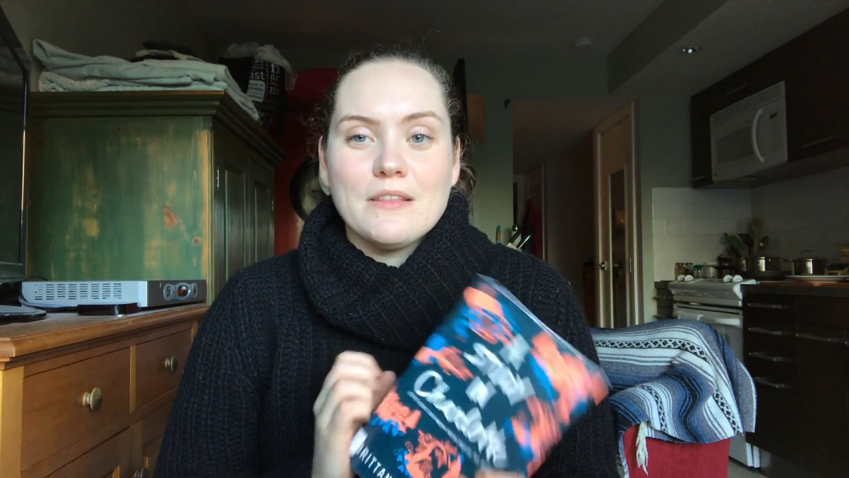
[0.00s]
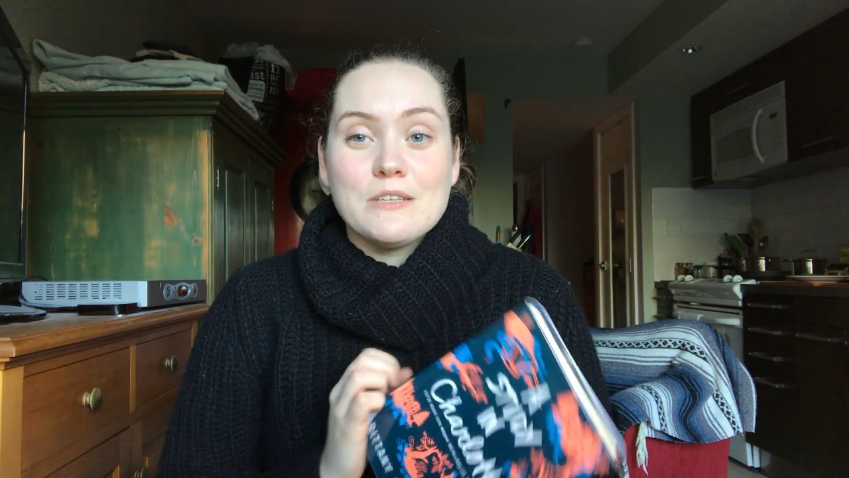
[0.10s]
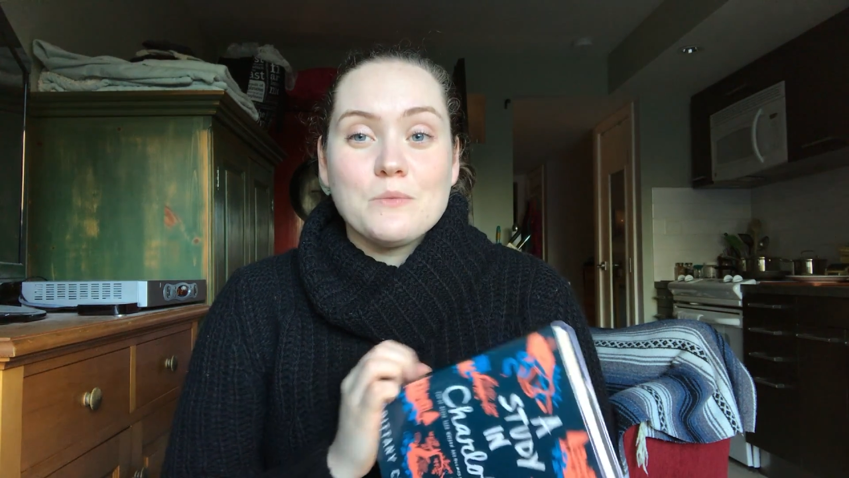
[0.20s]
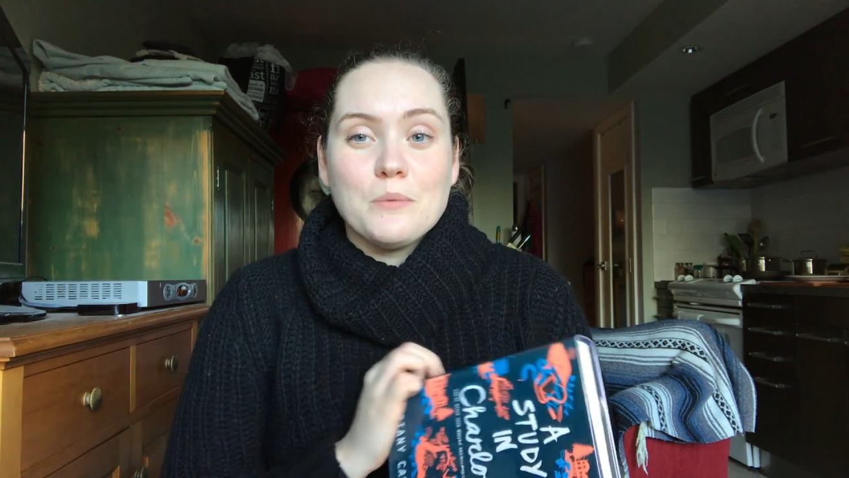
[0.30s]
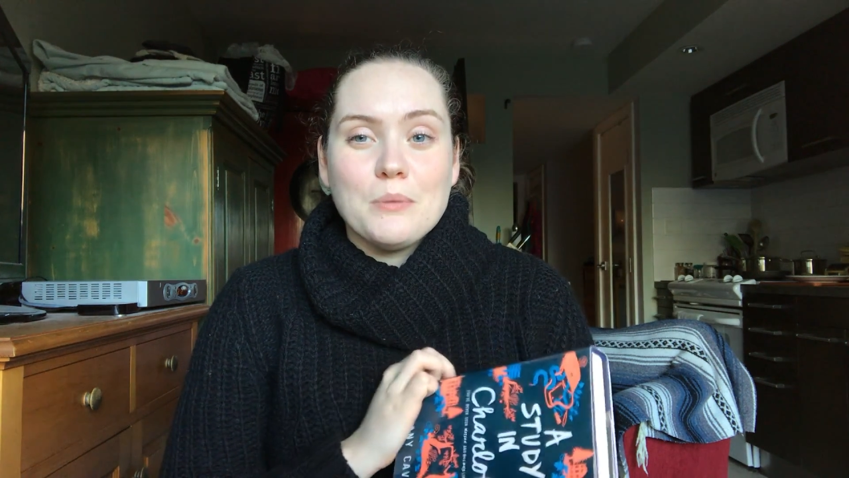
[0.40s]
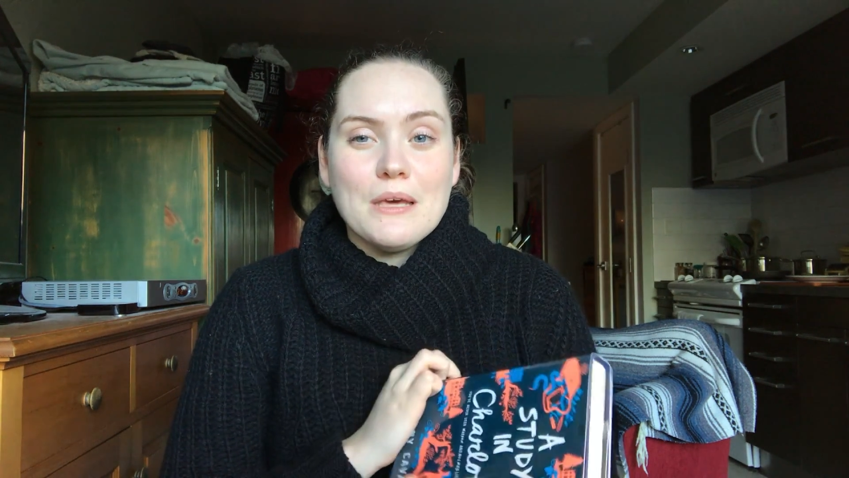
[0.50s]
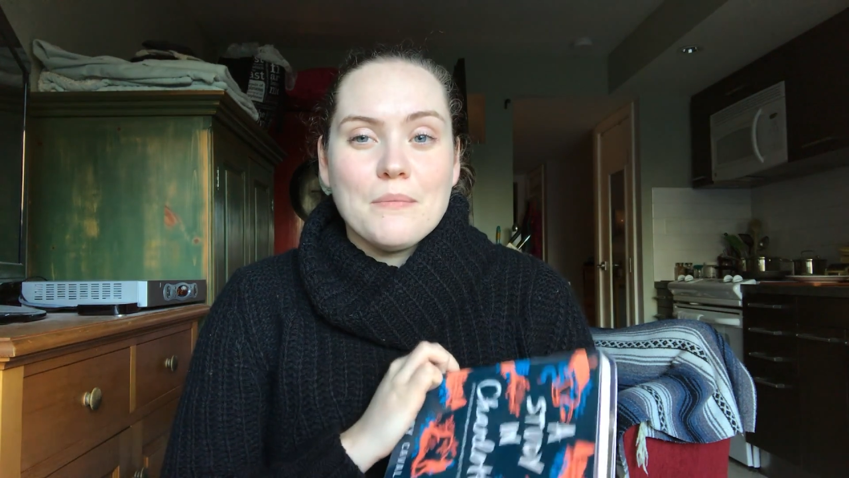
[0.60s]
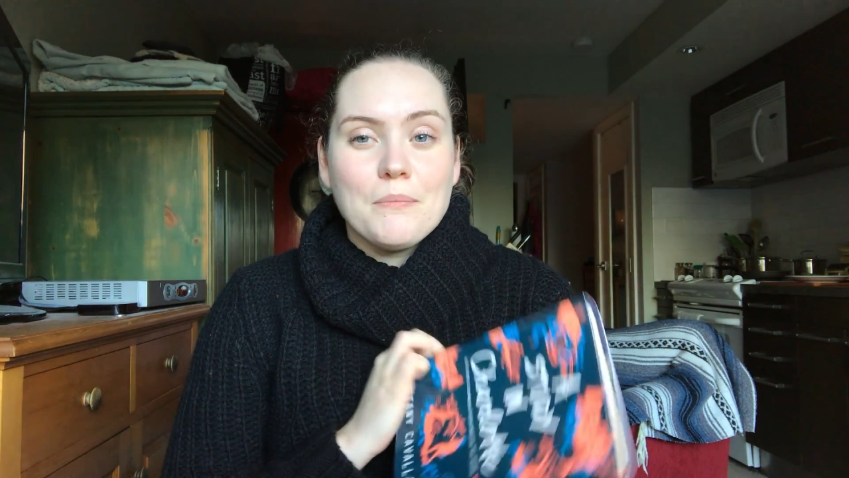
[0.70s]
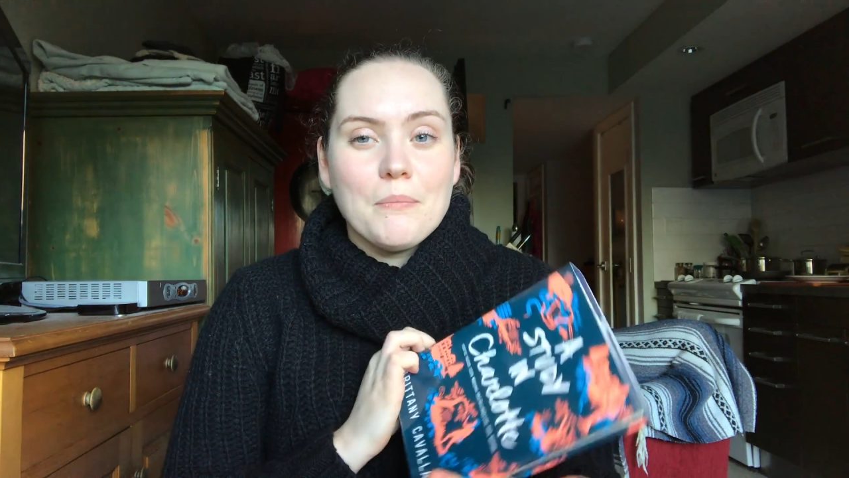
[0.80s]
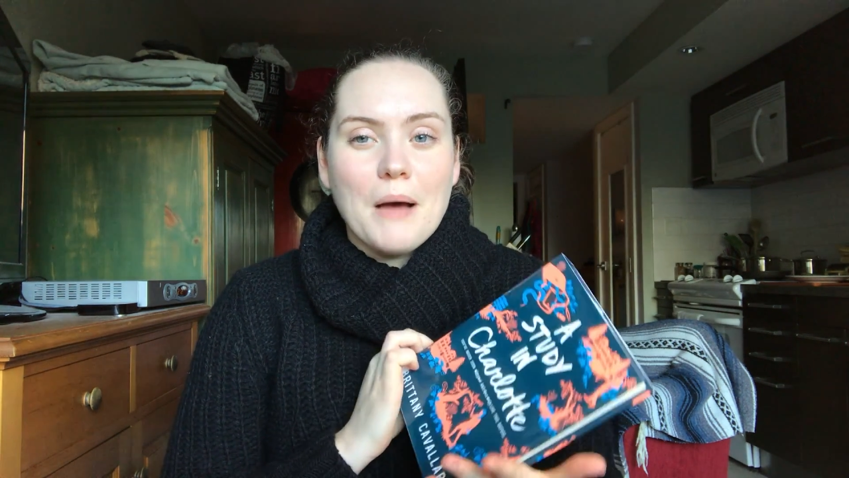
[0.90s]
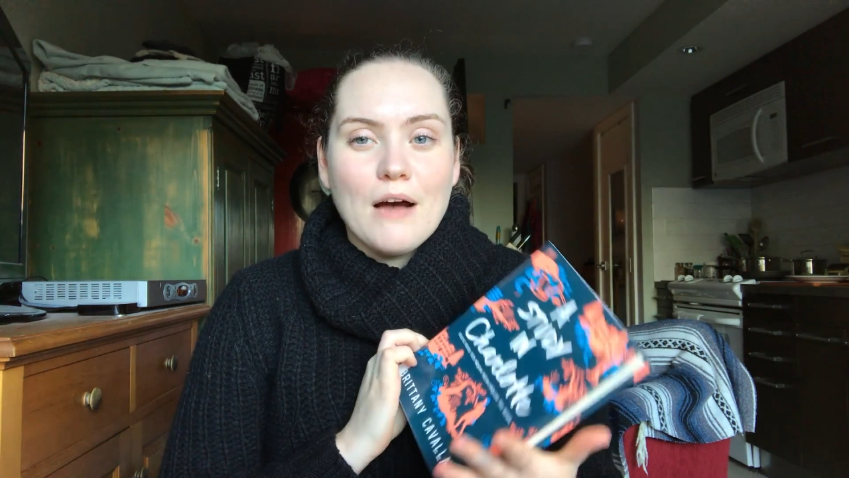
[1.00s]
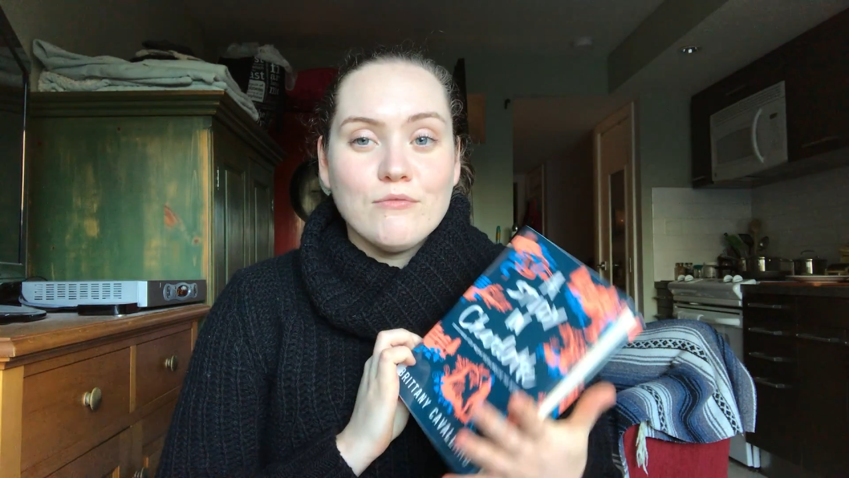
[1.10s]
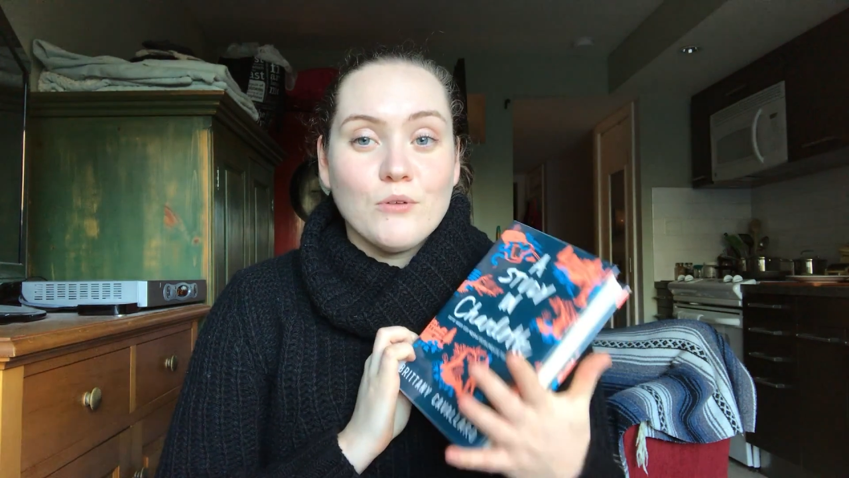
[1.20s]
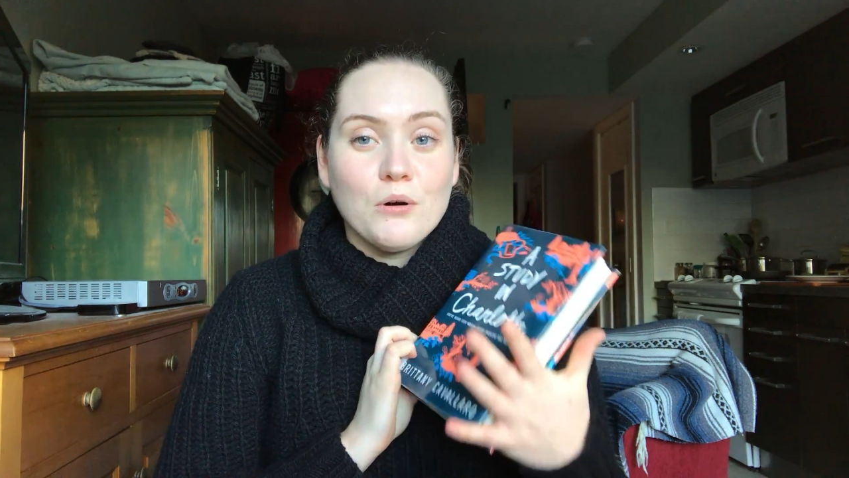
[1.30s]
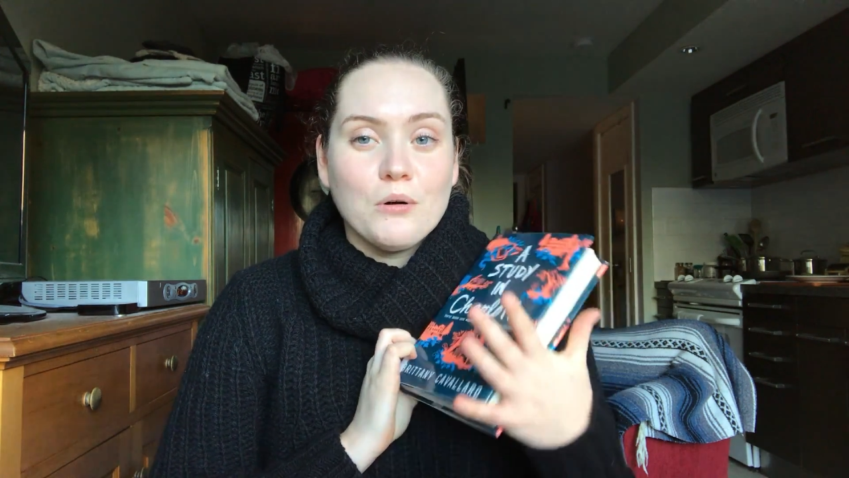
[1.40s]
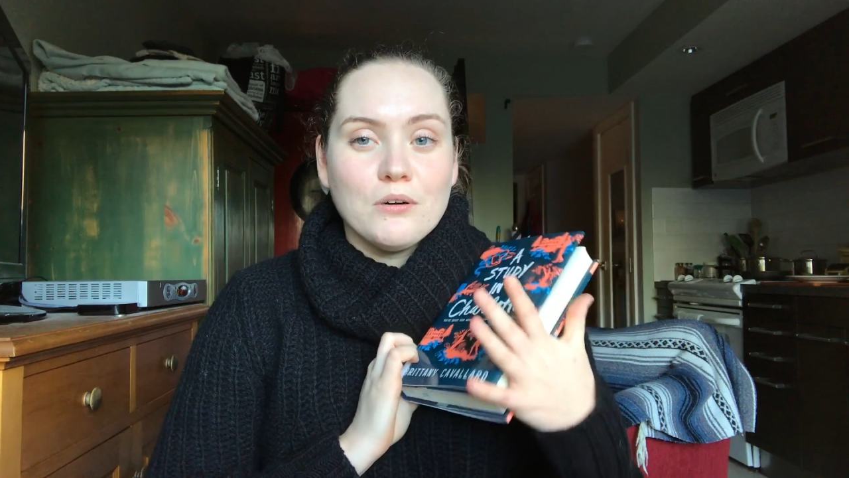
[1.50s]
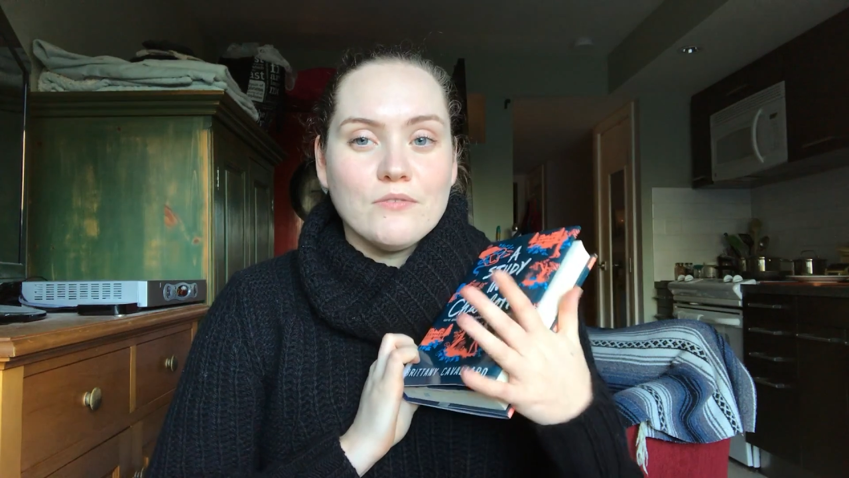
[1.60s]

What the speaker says: this will be a 4 or